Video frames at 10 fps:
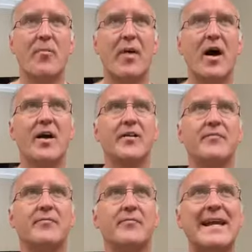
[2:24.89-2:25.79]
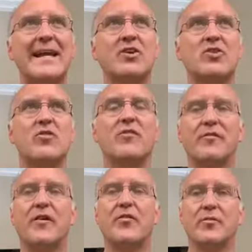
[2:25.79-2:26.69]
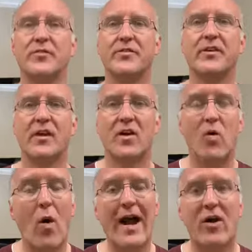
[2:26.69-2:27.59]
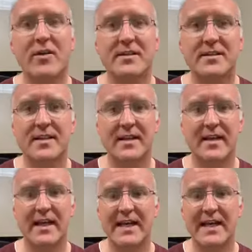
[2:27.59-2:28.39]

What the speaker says: Part of making short films, quite honestly,